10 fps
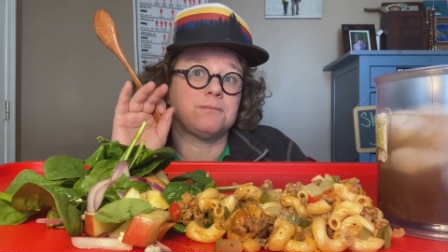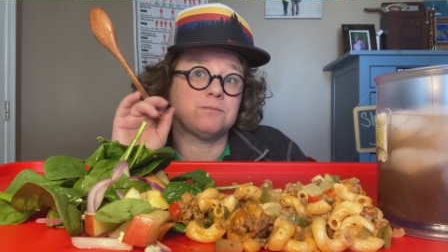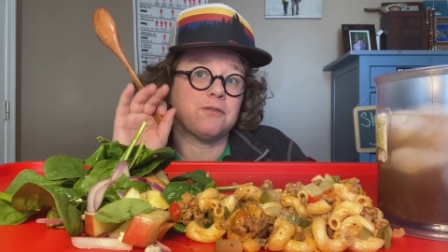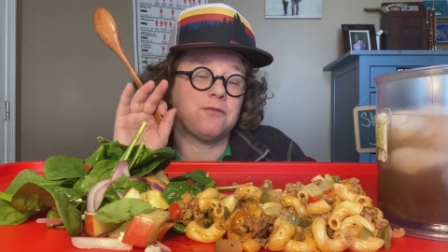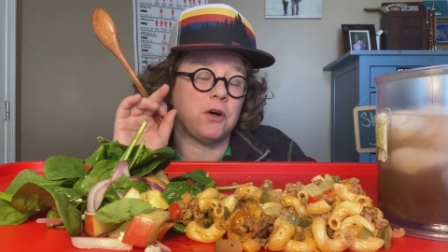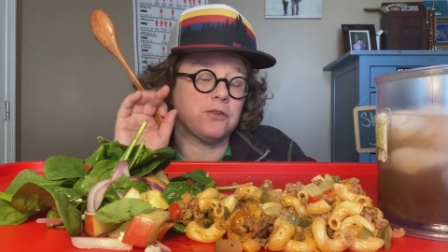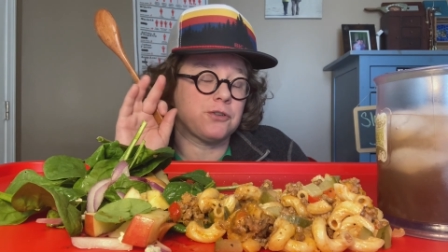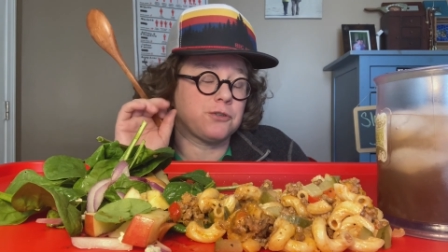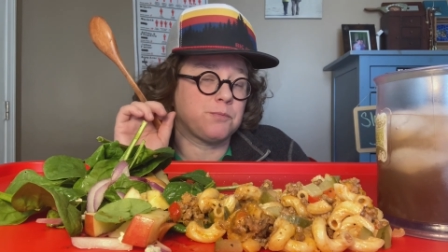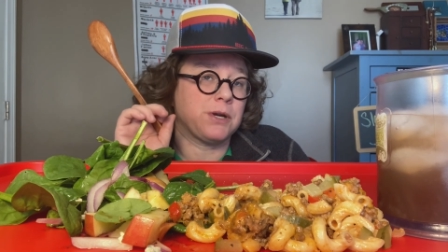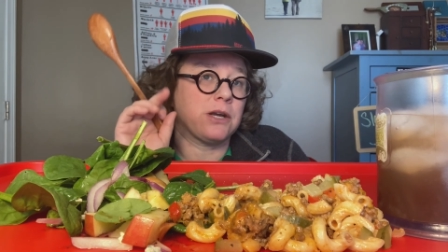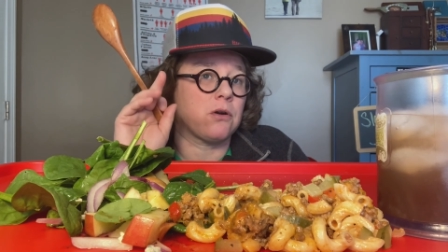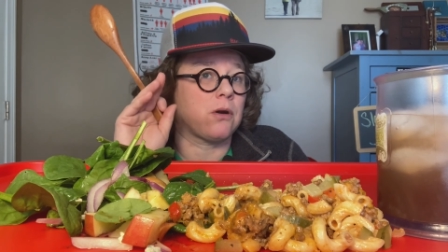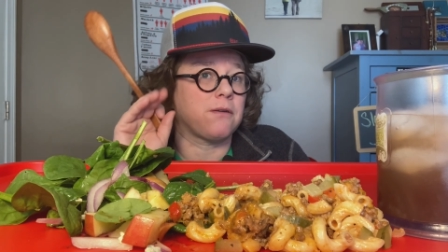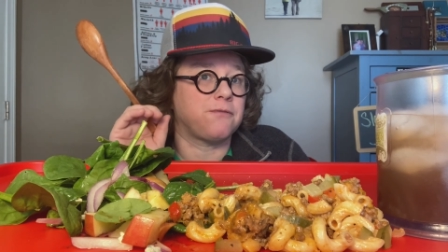false spring
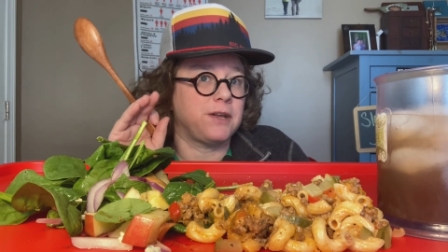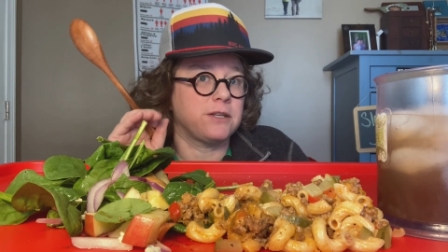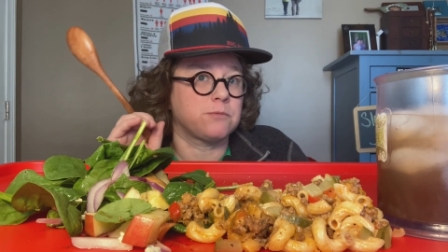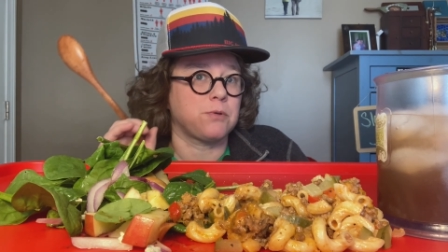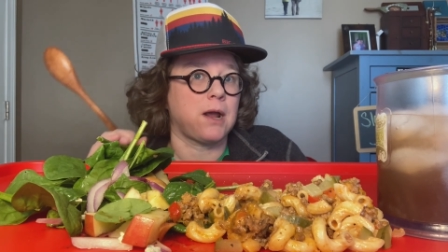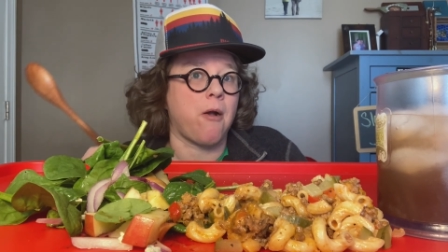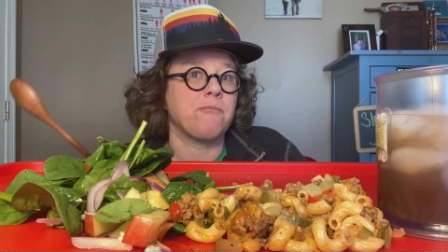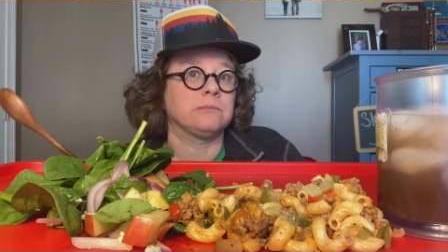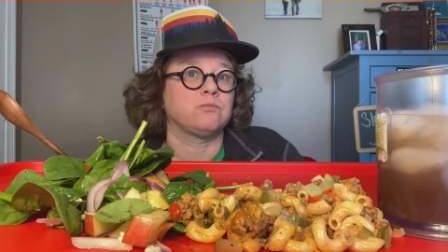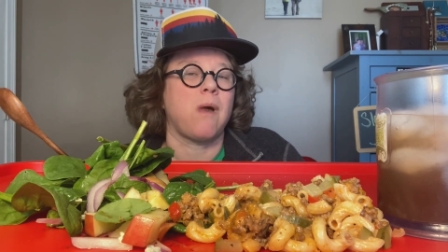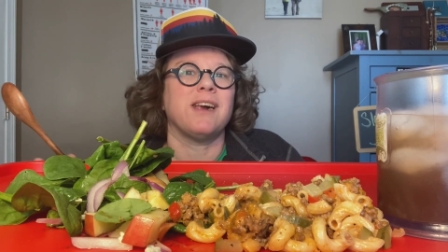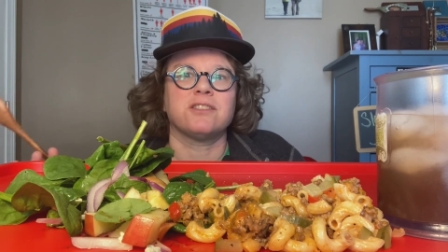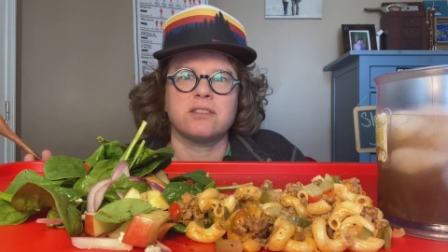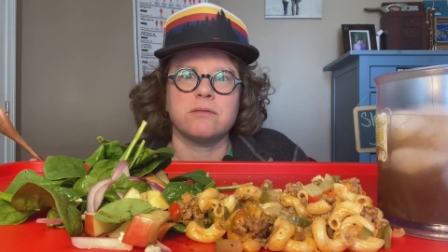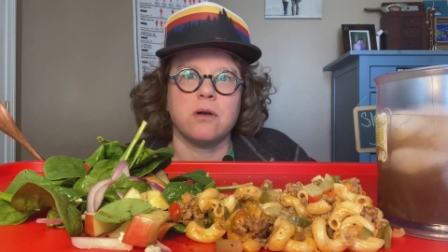or our fake spring.
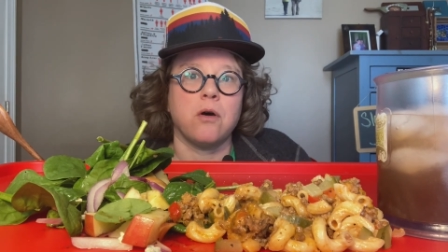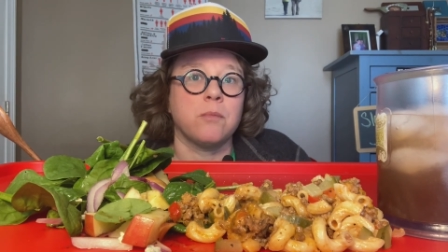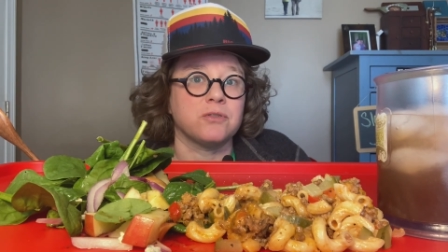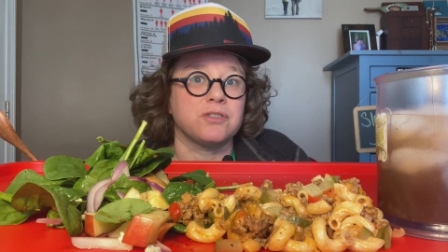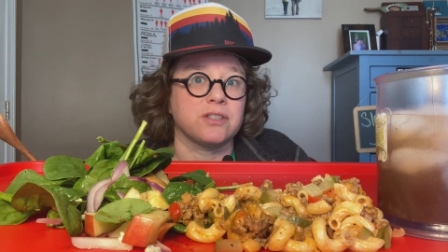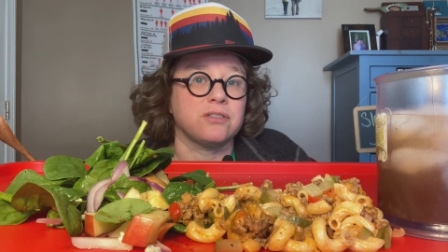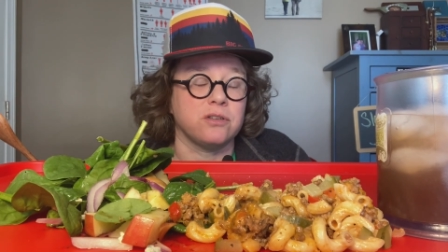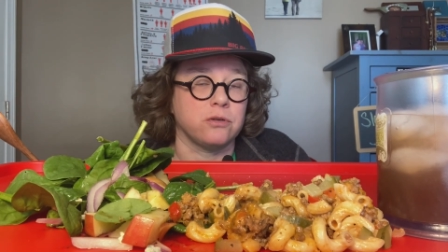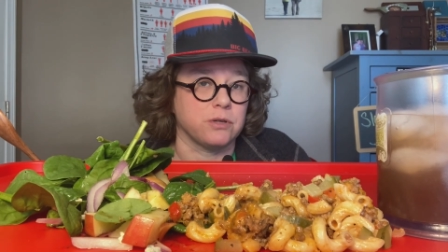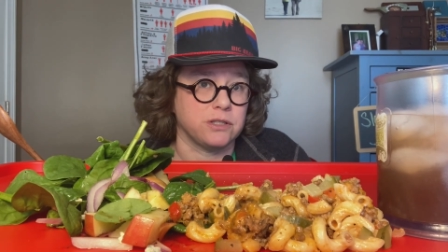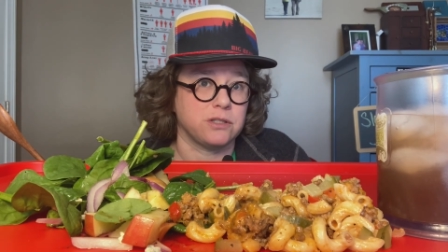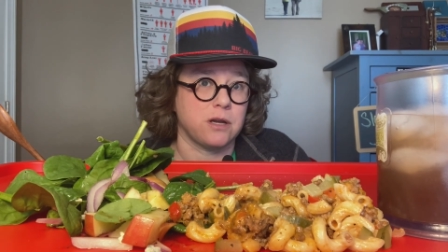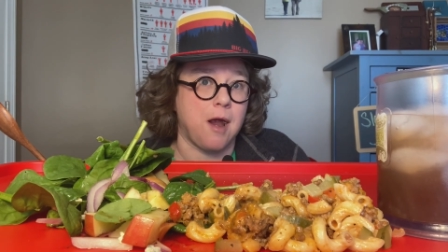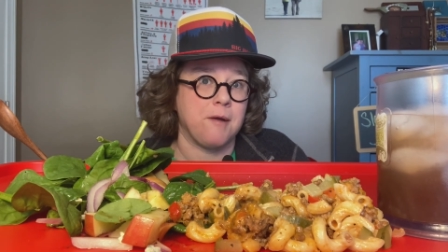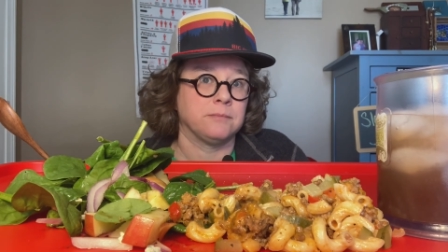It's almost 60 degrees
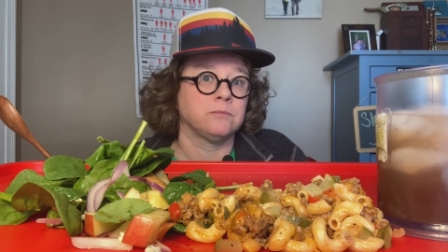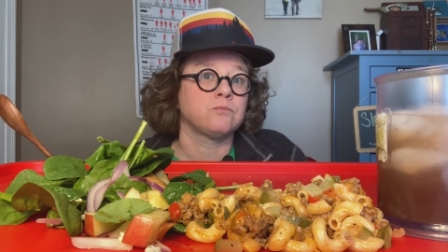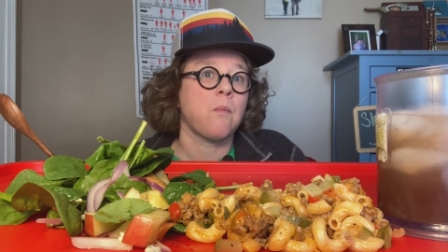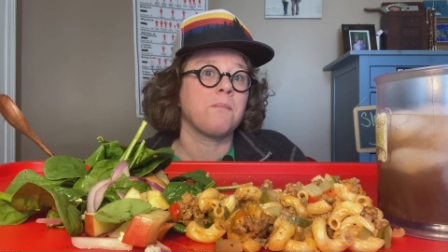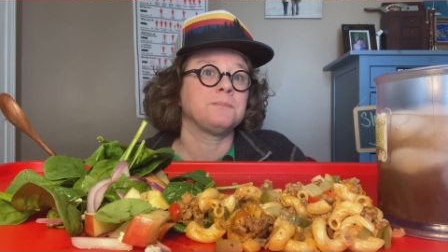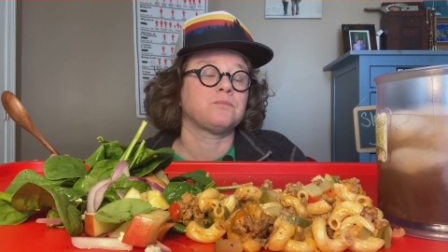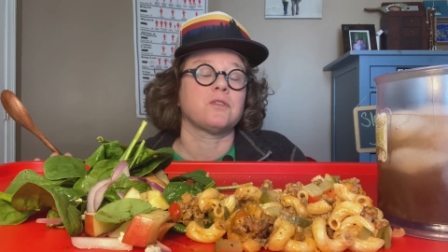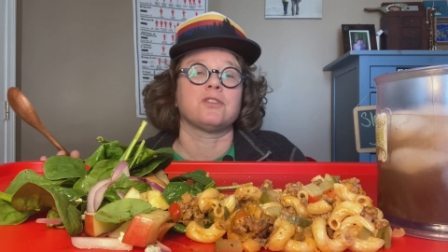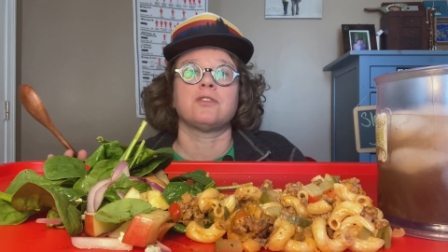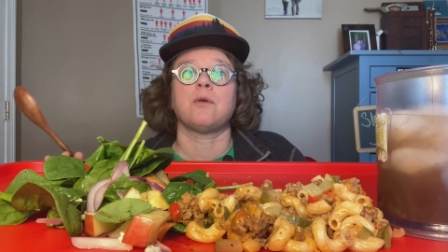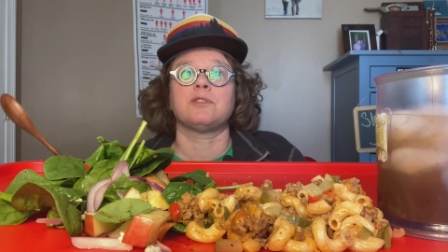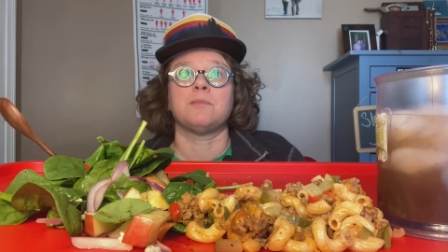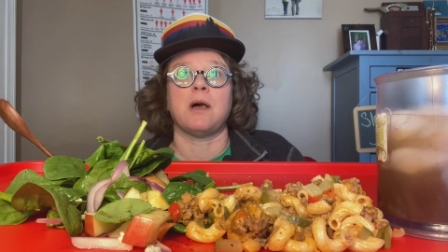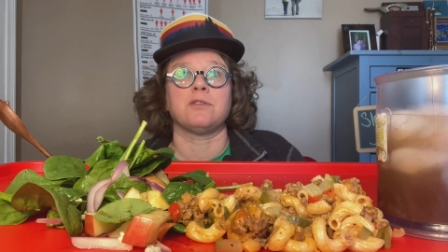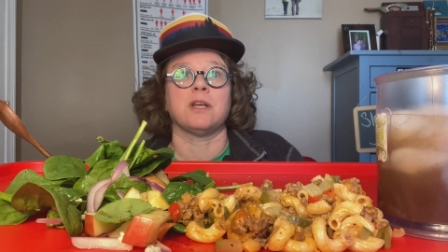today. The snow is
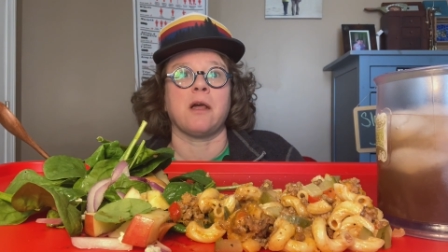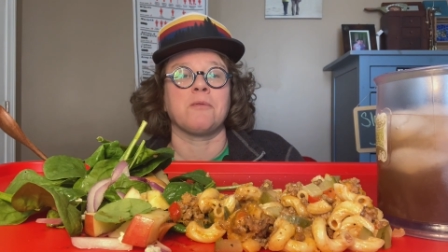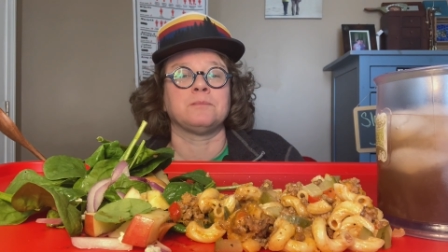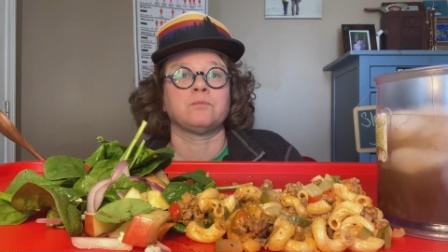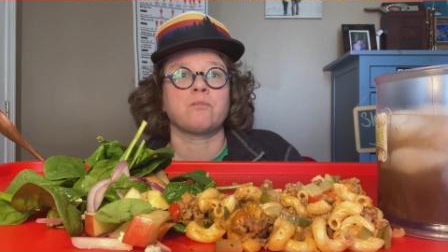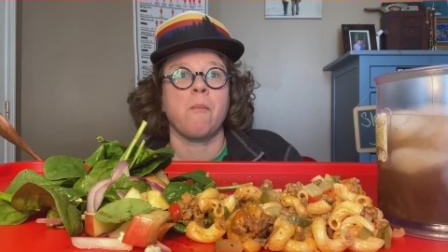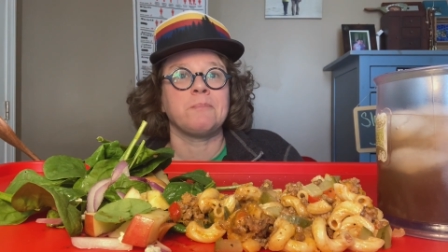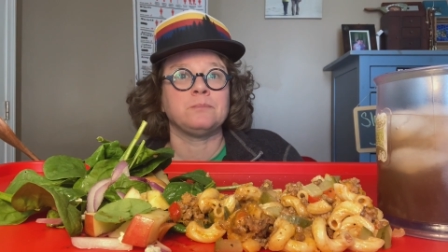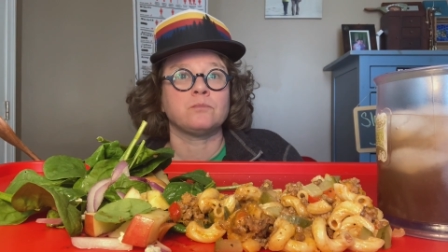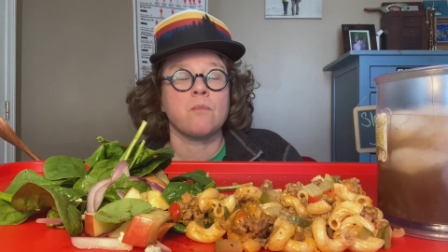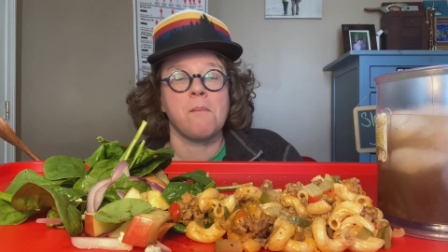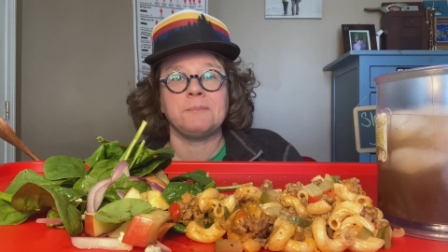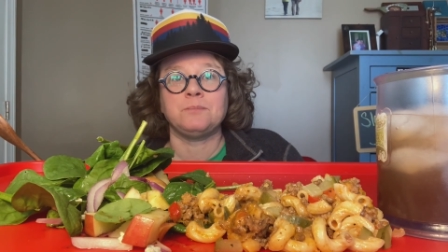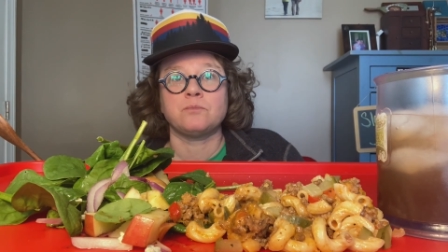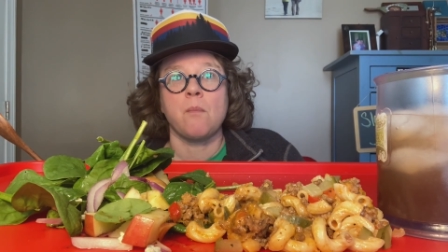melting.
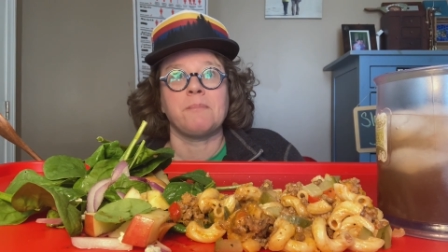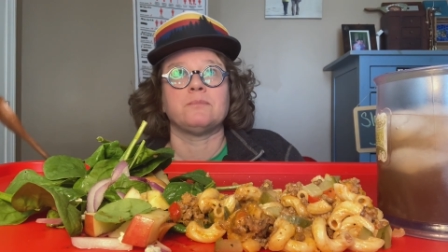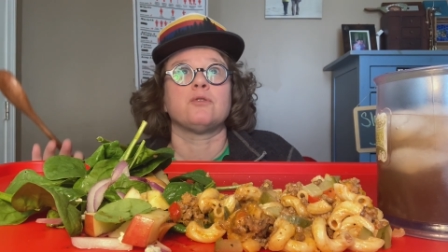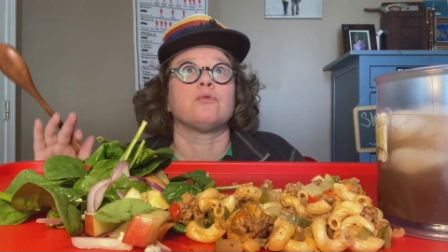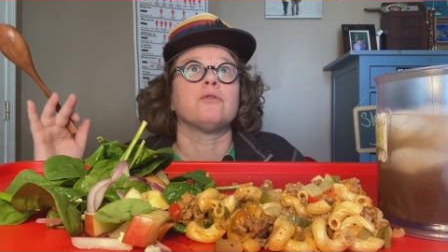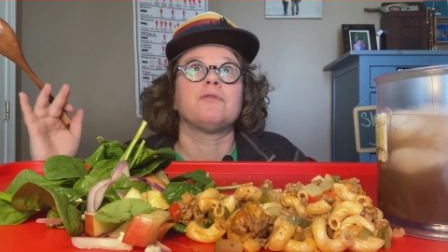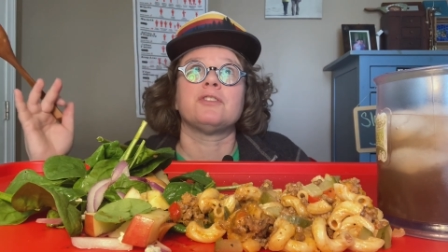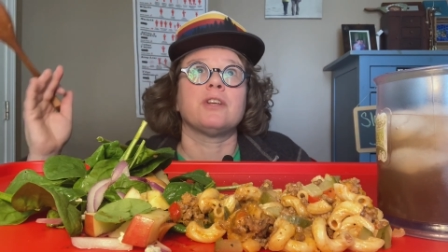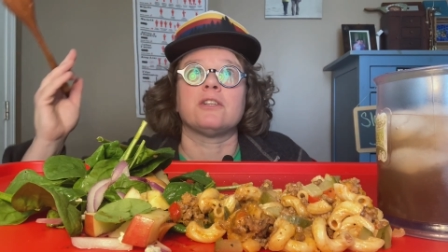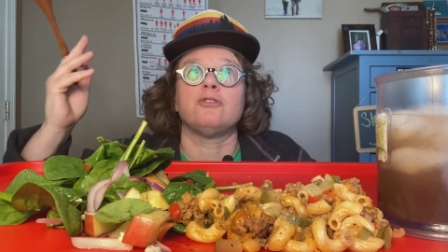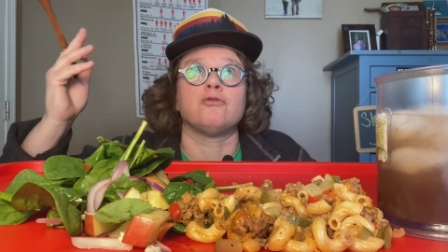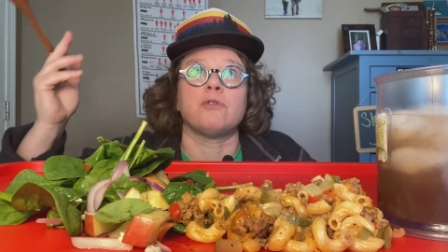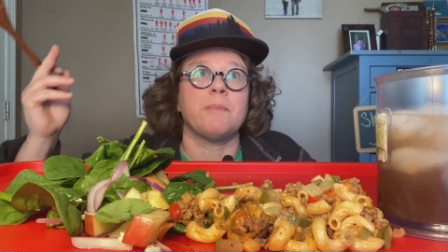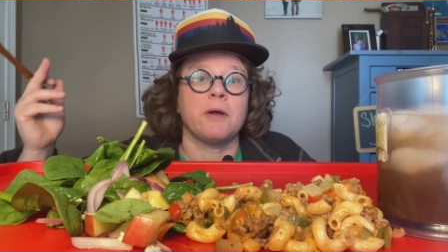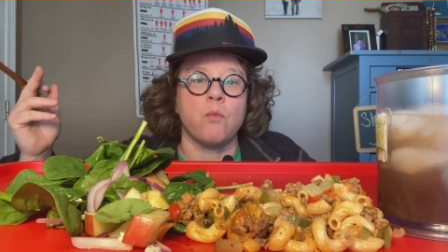The roof is like
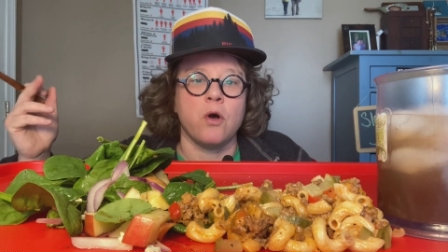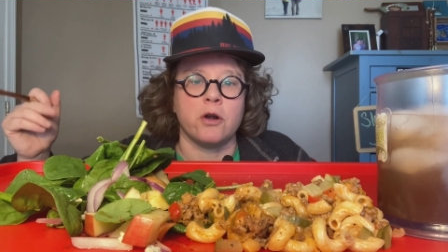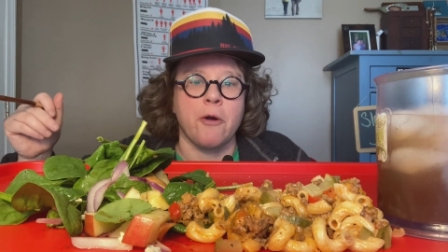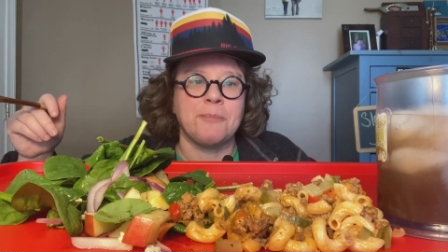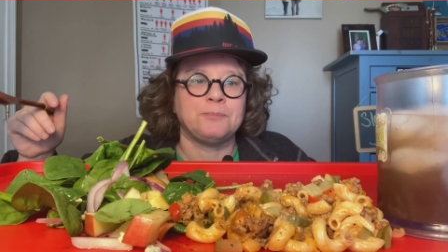dripping water.